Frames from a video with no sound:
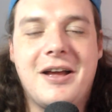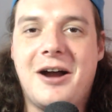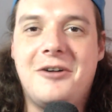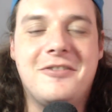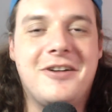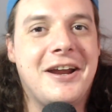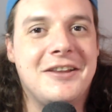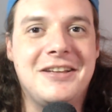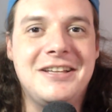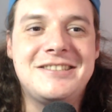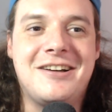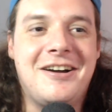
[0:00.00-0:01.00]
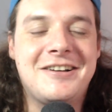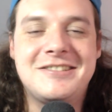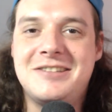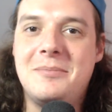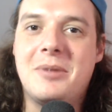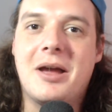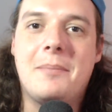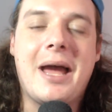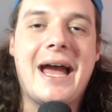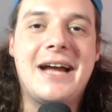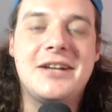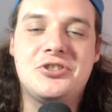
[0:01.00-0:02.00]
All right, let's talk some
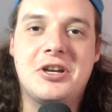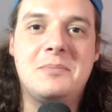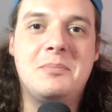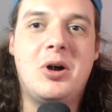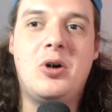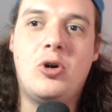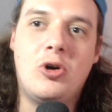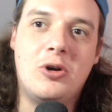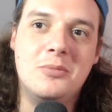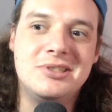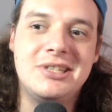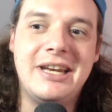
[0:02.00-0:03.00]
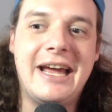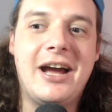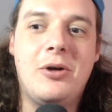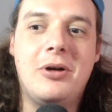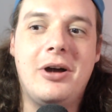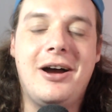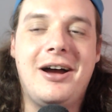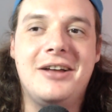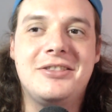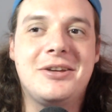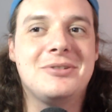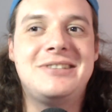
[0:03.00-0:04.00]
Patrick Mahomes. Now, uh,
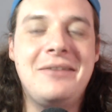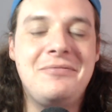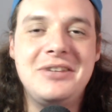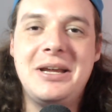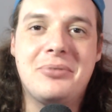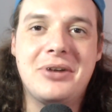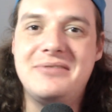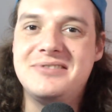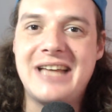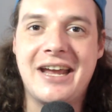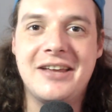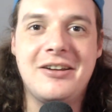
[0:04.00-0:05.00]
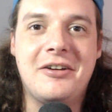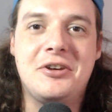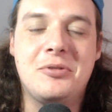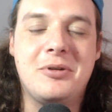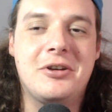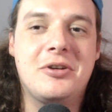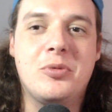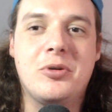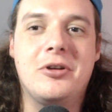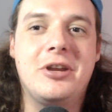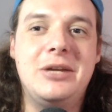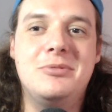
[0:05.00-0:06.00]
there was definitely a brief second on Twitter
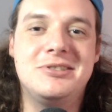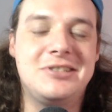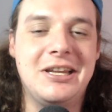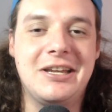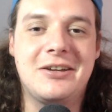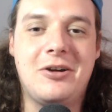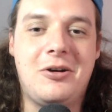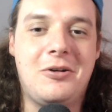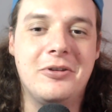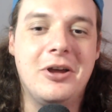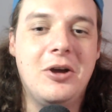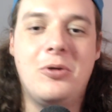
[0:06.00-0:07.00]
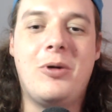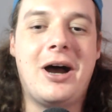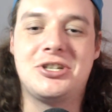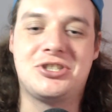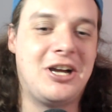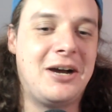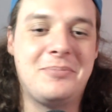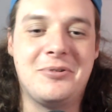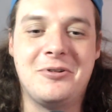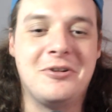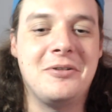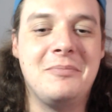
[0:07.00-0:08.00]
where he was getting called washed up,
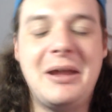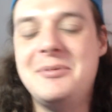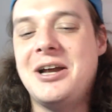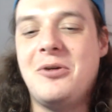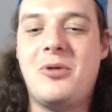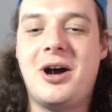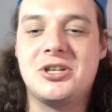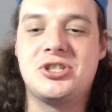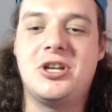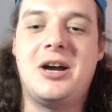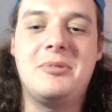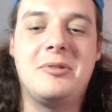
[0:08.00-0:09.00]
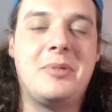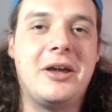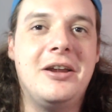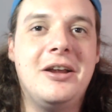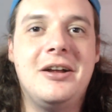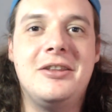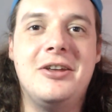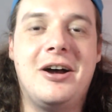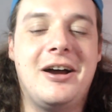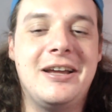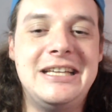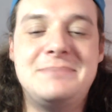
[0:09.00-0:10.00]
or maybe not washed up, but
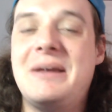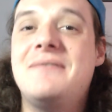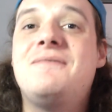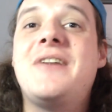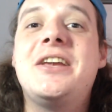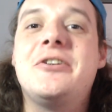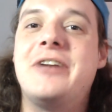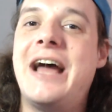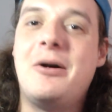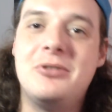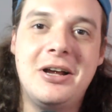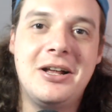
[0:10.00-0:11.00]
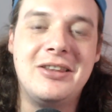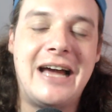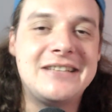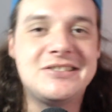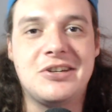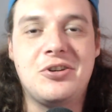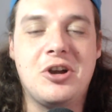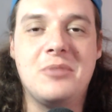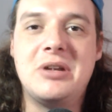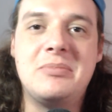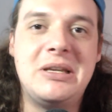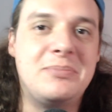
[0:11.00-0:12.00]
the he's been figured out. That's the
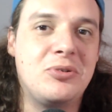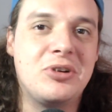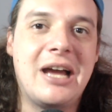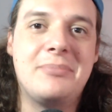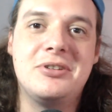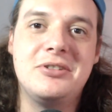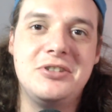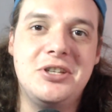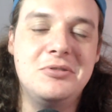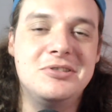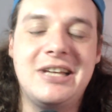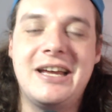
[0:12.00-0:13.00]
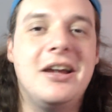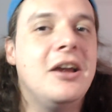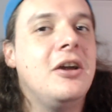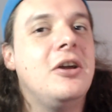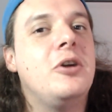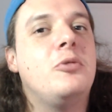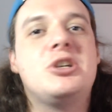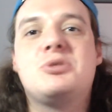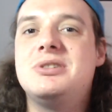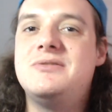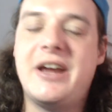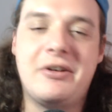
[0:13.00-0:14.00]
term that people kept using, which
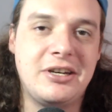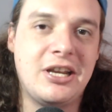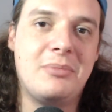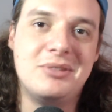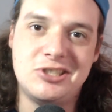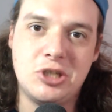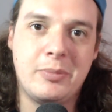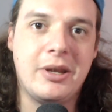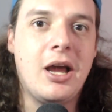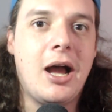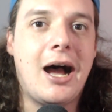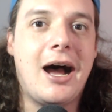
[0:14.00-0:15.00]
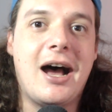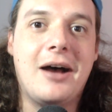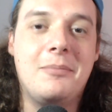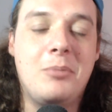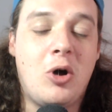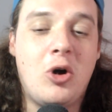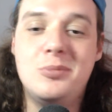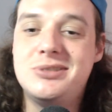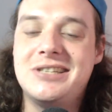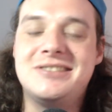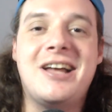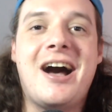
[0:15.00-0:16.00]
was very dumb and stupid. Uh, Mahomes
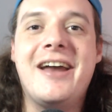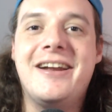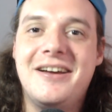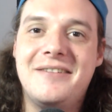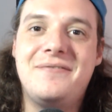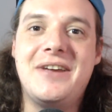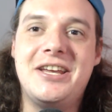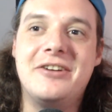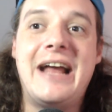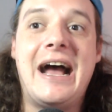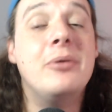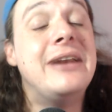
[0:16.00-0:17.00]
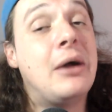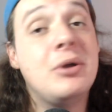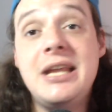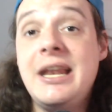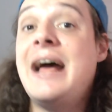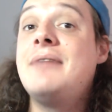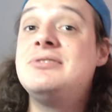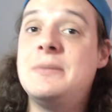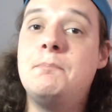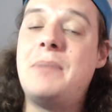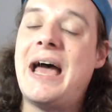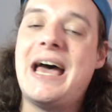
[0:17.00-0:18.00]
is not figured out. Now, he did have
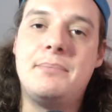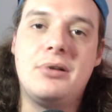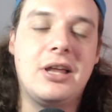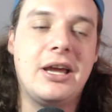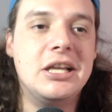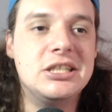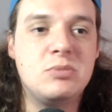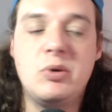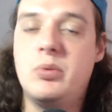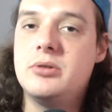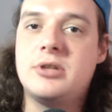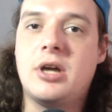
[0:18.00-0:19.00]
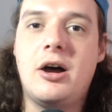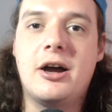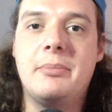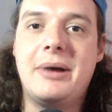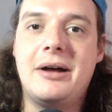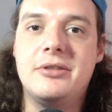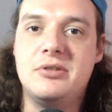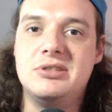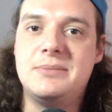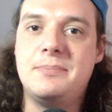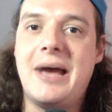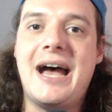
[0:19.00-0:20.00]
some bad plays. We will talk about
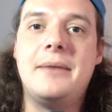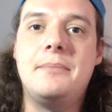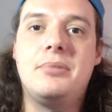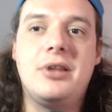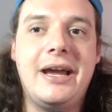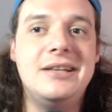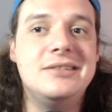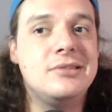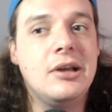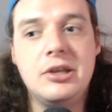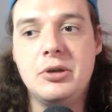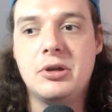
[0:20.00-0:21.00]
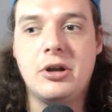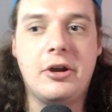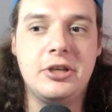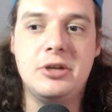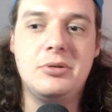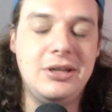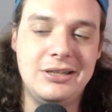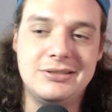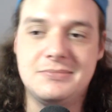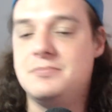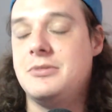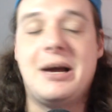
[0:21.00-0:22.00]
those bad plays. You can argue
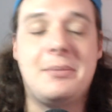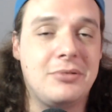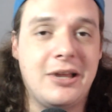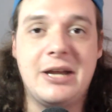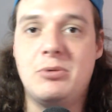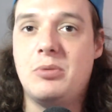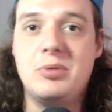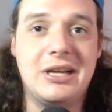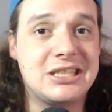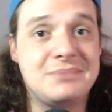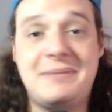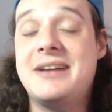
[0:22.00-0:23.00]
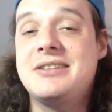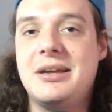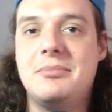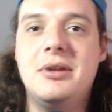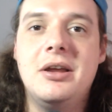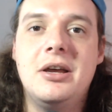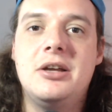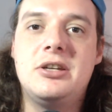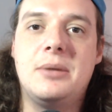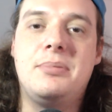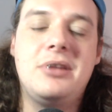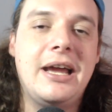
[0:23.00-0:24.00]
he's not playing what we expect him
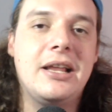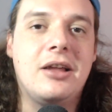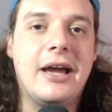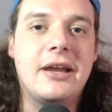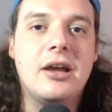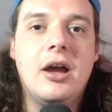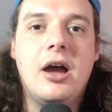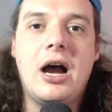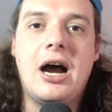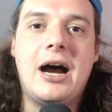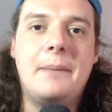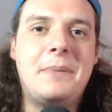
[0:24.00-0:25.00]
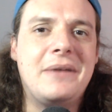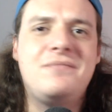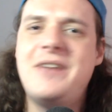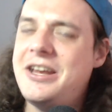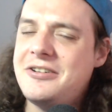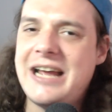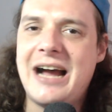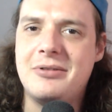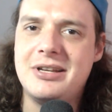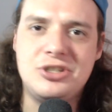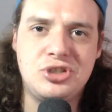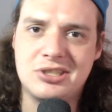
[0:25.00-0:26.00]
to play like, uh, but figured
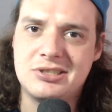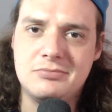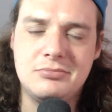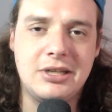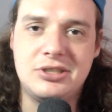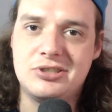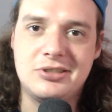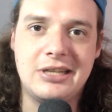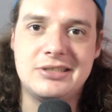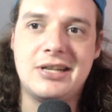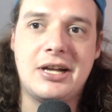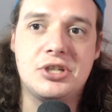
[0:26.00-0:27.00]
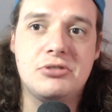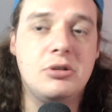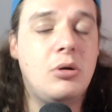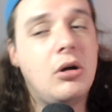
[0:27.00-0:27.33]
out is just it's it's not true.